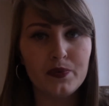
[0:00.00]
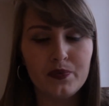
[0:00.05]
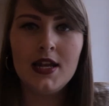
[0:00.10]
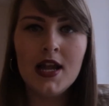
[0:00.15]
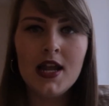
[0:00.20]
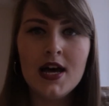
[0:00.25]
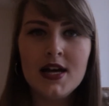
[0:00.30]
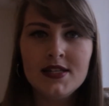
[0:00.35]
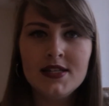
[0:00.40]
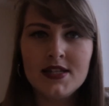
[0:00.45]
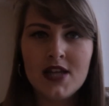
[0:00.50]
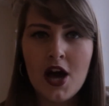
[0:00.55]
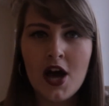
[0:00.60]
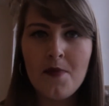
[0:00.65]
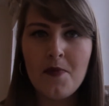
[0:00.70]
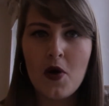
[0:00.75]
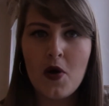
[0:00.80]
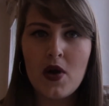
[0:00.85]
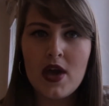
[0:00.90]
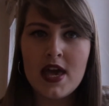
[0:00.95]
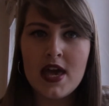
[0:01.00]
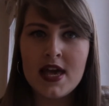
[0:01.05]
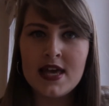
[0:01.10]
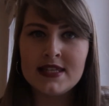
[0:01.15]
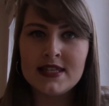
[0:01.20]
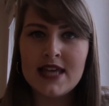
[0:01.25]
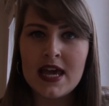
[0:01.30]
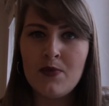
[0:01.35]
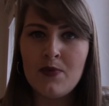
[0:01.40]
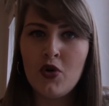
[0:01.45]
Last up
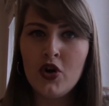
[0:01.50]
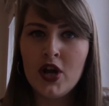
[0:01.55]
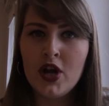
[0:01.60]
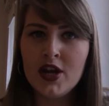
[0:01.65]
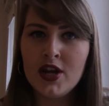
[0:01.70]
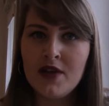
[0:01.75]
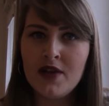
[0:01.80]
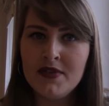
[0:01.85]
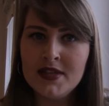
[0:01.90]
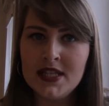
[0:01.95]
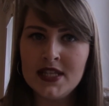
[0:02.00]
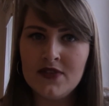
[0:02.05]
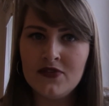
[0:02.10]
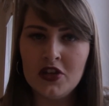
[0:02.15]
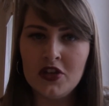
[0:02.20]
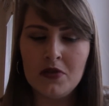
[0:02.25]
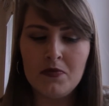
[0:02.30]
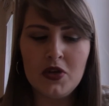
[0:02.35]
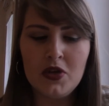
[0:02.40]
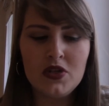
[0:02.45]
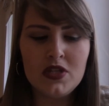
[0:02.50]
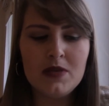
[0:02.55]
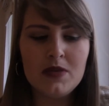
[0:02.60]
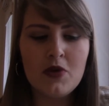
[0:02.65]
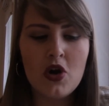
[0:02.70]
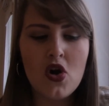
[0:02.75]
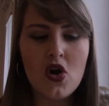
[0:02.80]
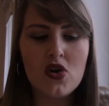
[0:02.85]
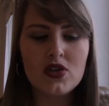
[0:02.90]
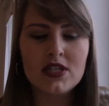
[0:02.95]
is a product I received in a beauty
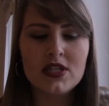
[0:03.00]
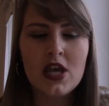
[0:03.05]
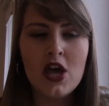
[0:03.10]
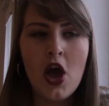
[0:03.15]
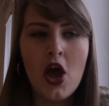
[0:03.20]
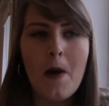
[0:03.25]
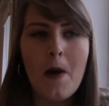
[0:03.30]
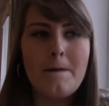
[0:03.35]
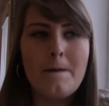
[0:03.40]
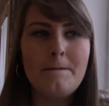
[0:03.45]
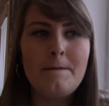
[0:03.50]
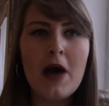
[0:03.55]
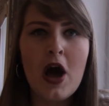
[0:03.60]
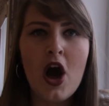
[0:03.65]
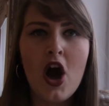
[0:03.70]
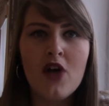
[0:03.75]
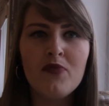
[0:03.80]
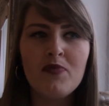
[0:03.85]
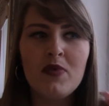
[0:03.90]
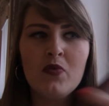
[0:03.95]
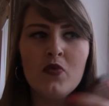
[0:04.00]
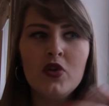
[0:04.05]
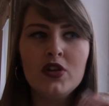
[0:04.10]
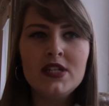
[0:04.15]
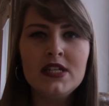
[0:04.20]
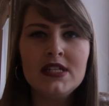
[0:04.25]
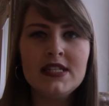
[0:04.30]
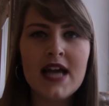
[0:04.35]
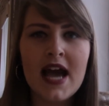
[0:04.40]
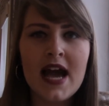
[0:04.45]
box, but I've been
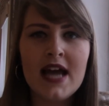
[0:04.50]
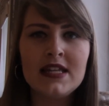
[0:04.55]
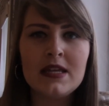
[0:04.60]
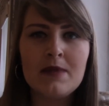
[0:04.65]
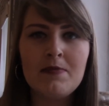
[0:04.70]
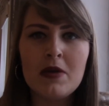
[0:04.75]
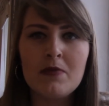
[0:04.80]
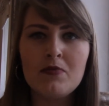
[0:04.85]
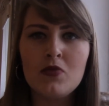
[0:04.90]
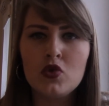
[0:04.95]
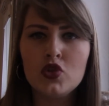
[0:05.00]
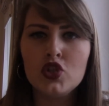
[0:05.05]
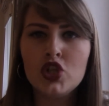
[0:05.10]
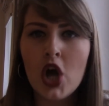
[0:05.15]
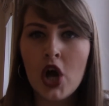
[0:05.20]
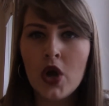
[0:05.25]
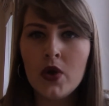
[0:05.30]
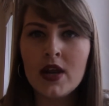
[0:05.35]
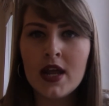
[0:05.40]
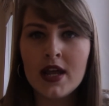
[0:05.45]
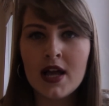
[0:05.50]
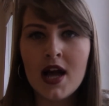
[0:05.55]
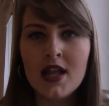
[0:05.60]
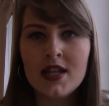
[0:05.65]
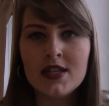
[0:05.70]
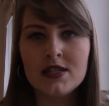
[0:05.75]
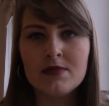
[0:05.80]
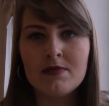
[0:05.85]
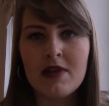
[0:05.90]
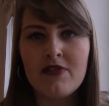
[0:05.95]
wanting to add a bit more tone and colour
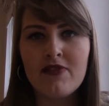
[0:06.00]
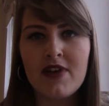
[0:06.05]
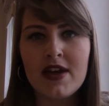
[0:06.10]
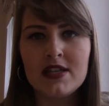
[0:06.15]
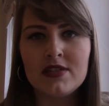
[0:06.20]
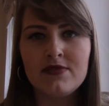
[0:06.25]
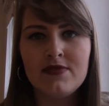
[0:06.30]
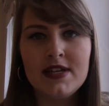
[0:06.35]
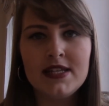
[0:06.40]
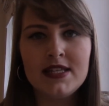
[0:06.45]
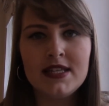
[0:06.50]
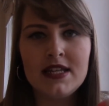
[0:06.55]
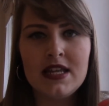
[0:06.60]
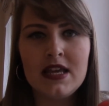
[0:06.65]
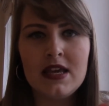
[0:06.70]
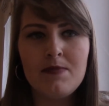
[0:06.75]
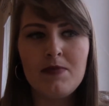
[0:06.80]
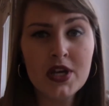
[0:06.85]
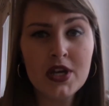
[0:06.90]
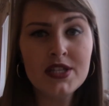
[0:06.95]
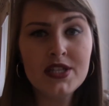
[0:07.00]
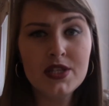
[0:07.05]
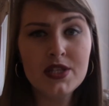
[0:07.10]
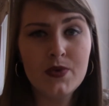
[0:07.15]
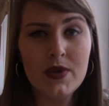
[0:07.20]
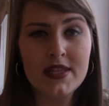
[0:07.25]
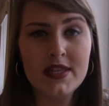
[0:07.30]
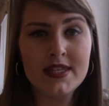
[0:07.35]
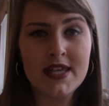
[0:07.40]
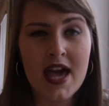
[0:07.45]
to my face recently. Because it's
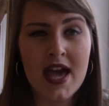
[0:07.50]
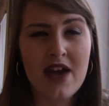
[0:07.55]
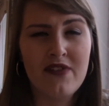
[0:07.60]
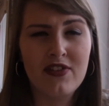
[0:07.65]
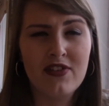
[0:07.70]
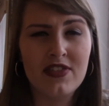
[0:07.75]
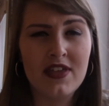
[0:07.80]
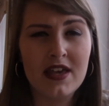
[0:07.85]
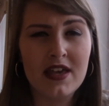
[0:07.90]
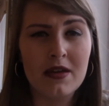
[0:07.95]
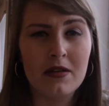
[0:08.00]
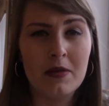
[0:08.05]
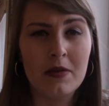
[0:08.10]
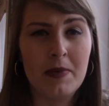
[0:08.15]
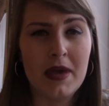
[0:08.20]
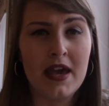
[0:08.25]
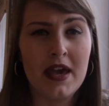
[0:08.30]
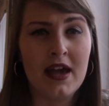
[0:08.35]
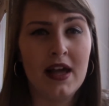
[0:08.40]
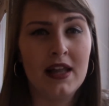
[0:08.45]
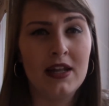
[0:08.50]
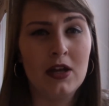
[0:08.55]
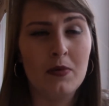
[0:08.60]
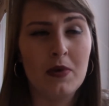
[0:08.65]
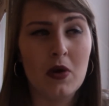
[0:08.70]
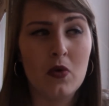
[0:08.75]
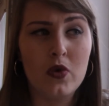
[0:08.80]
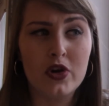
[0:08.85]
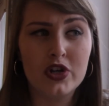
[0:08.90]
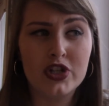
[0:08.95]
winter, everything can appear a little
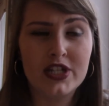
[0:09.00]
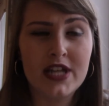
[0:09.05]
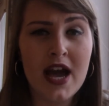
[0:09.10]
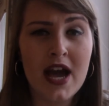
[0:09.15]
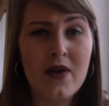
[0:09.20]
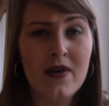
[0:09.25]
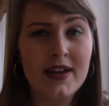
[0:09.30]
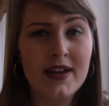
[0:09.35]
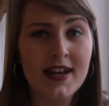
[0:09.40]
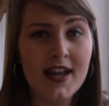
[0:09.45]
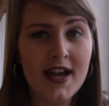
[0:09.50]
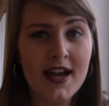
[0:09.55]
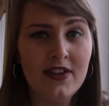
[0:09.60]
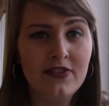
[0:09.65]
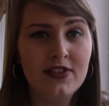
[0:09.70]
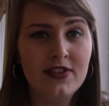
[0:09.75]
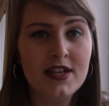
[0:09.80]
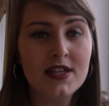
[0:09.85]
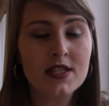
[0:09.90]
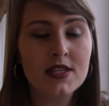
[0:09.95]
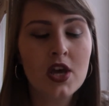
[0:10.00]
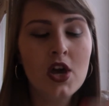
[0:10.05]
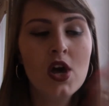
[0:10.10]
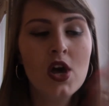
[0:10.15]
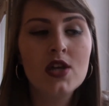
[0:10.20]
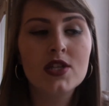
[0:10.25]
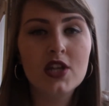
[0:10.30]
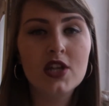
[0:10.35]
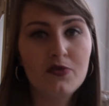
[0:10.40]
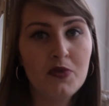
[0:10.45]
bit washed out and lifeless,
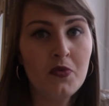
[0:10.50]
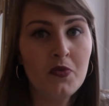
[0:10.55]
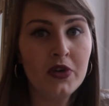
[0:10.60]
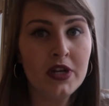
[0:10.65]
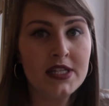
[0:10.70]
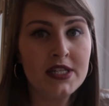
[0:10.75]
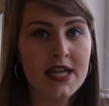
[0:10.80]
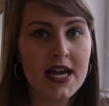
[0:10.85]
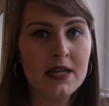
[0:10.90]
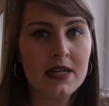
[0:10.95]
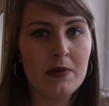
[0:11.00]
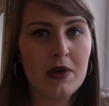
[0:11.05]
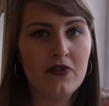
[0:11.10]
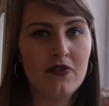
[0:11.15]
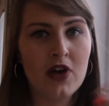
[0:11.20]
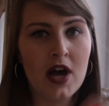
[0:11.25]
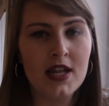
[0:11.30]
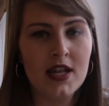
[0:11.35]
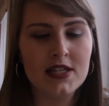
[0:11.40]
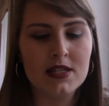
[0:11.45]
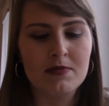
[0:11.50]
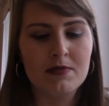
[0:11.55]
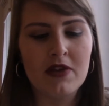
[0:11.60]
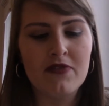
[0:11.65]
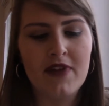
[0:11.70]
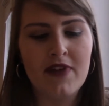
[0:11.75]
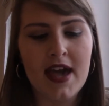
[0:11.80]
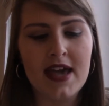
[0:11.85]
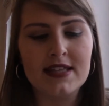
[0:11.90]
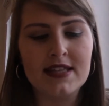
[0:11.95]
so I've been wanting to add a bit of colour to my
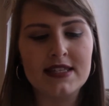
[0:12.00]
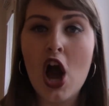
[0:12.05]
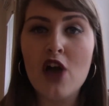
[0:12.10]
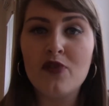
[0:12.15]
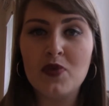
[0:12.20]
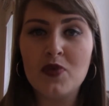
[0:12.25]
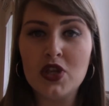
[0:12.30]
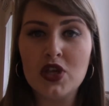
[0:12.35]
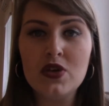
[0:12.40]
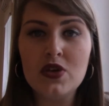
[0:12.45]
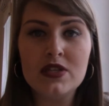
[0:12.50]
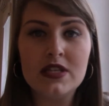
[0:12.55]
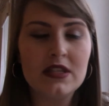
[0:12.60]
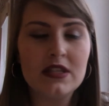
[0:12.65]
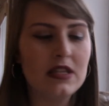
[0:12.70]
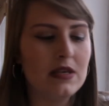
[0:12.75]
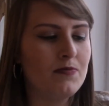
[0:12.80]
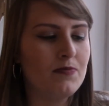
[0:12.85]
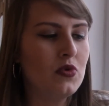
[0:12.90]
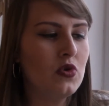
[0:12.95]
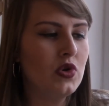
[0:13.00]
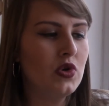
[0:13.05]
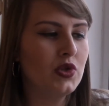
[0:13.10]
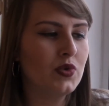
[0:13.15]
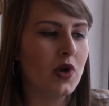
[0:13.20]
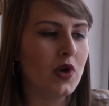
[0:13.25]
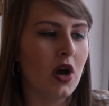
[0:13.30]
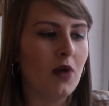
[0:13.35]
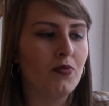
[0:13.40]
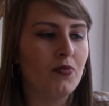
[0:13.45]
face. I've been using the
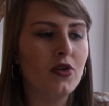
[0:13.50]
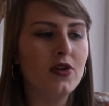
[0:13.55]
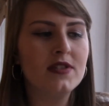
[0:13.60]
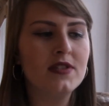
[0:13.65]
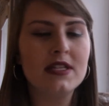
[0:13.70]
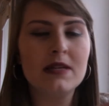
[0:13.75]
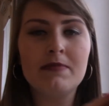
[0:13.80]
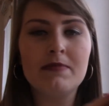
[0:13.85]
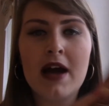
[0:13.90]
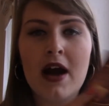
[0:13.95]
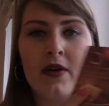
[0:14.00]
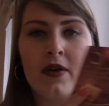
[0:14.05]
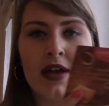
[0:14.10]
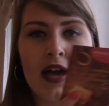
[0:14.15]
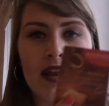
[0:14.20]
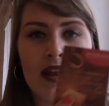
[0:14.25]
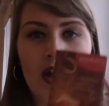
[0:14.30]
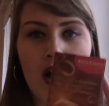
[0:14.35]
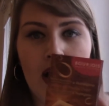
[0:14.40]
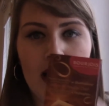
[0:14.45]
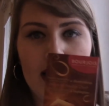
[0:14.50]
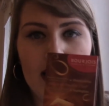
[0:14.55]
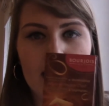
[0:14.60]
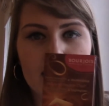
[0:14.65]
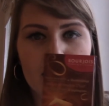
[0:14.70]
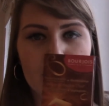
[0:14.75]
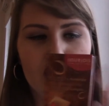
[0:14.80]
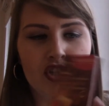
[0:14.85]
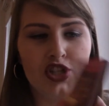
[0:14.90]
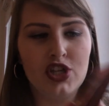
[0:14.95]
Bourjois bronzing powder and
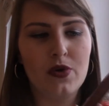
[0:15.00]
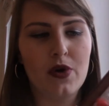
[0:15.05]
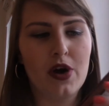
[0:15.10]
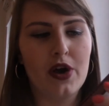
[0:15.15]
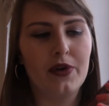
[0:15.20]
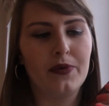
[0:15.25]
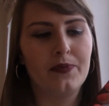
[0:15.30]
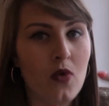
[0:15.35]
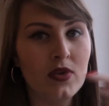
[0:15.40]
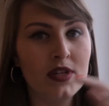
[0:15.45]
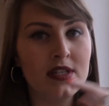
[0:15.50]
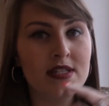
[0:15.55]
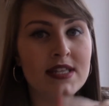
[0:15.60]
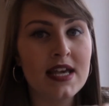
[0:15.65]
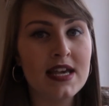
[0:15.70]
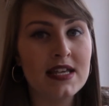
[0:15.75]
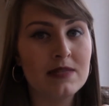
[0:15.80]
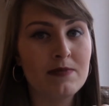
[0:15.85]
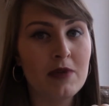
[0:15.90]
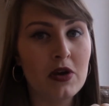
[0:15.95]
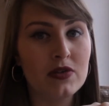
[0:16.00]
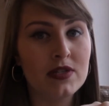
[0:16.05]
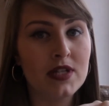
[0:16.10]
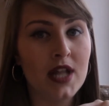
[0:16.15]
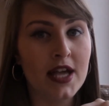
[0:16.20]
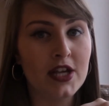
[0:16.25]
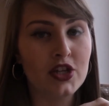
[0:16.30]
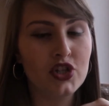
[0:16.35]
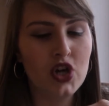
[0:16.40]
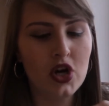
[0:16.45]
highlighter duo. I wouldn't say it smells
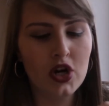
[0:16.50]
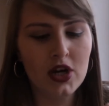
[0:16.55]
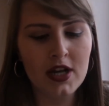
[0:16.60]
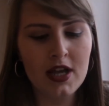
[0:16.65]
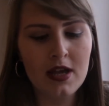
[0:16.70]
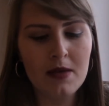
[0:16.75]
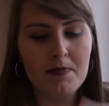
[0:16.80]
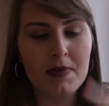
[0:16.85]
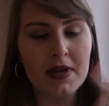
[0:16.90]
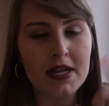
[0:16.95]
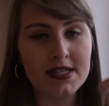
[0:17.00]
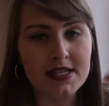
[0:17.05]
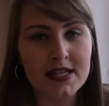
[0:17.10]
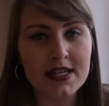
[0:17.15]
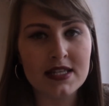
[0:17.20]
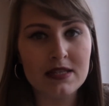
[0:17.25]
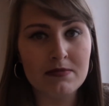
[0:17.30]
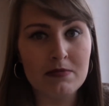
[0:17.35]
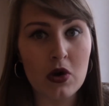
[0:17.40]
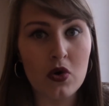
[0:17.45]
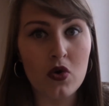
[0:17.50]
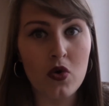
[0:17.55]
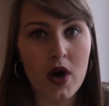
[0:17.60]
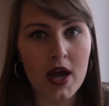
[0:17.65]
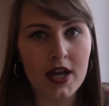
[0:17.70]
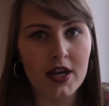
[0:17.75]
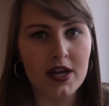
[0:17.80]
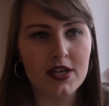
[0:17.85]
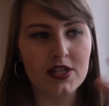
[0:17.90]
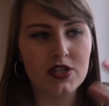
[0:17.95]
like chocolate, but it does smell
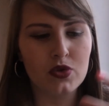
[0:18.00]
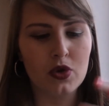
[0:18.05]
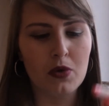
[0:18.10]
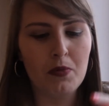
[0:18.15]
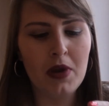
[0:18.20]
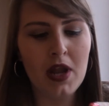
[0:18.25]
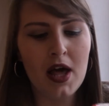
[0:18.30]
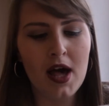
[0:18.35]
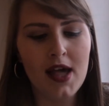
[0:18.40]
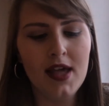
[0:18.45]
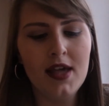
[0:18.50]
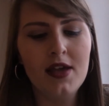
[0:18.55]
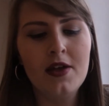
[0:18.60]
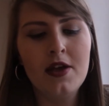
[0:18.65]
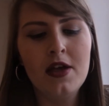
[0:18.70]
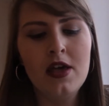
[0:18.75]
quite nice to apply.